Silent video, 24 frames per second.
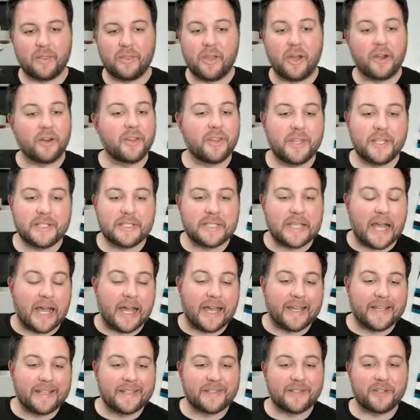none of these
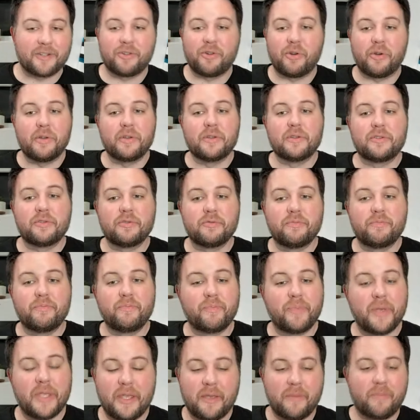guys are going to
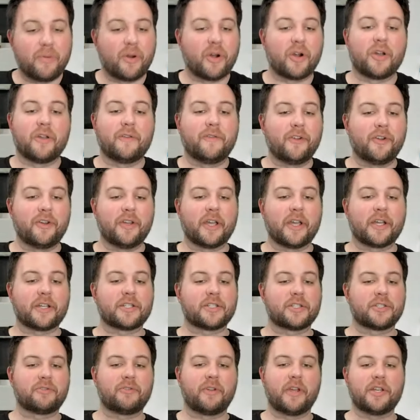be part of your
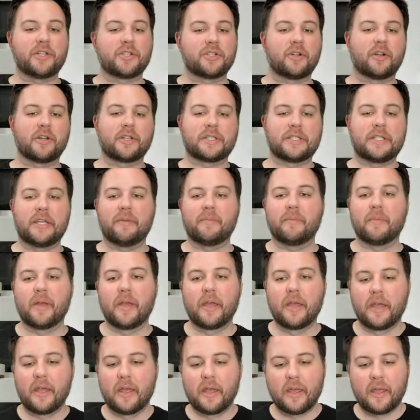next great Sharks team.
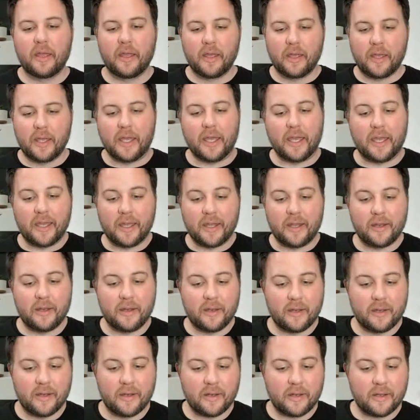
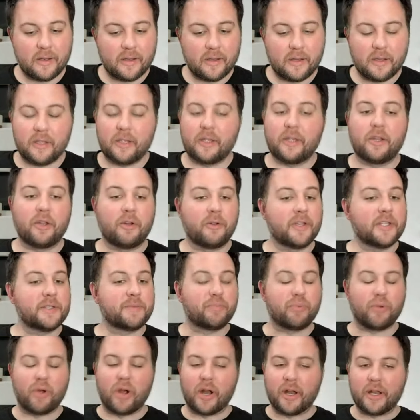And you know, he's
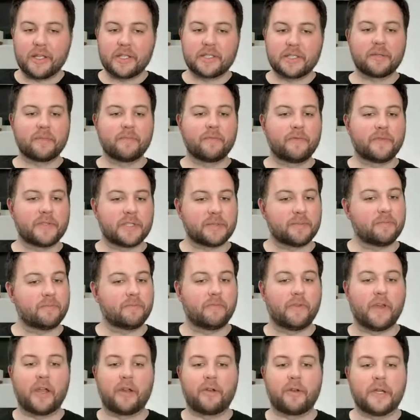brought in some
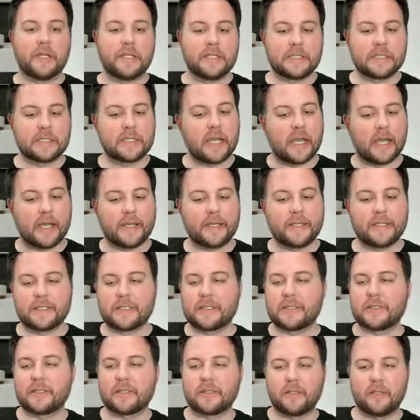veterans,
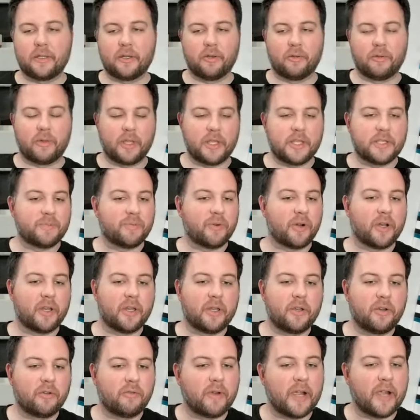guys, you know, like he's brought
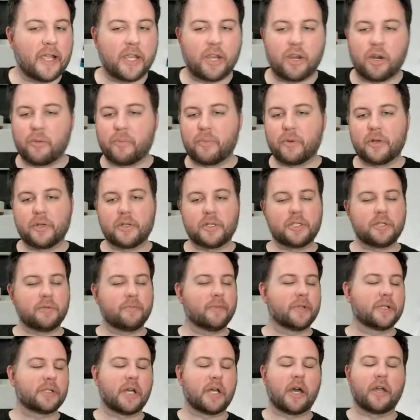in your Ryan Carpenters, your
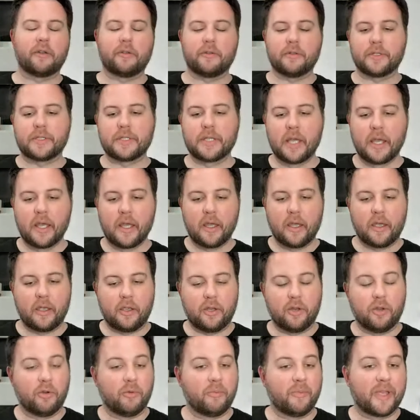MacDonald's,
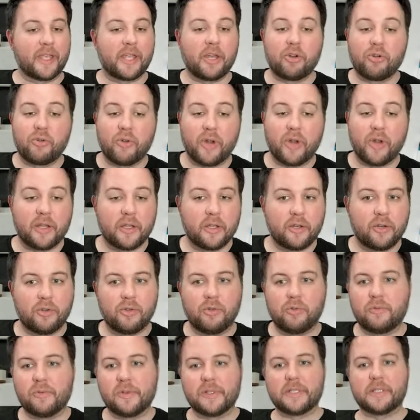you know, Mikael Granlund,
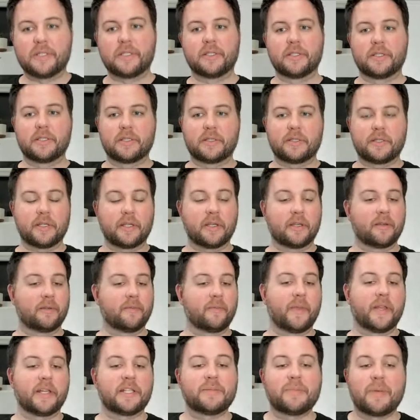who was
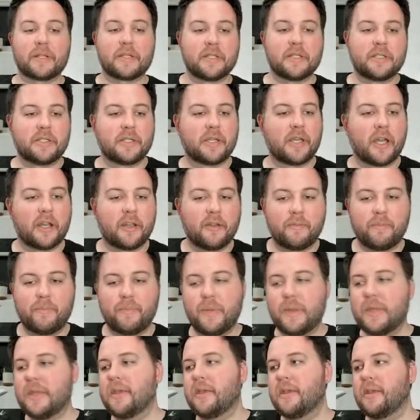expected to kind
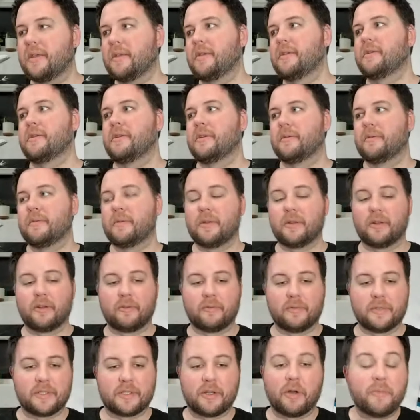of be, you
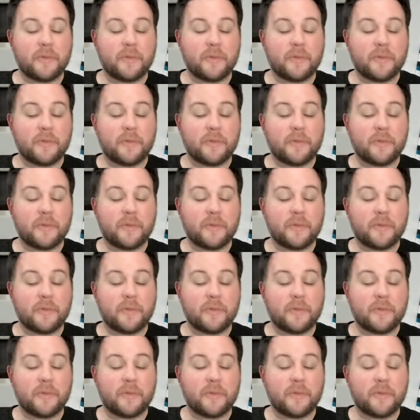know, was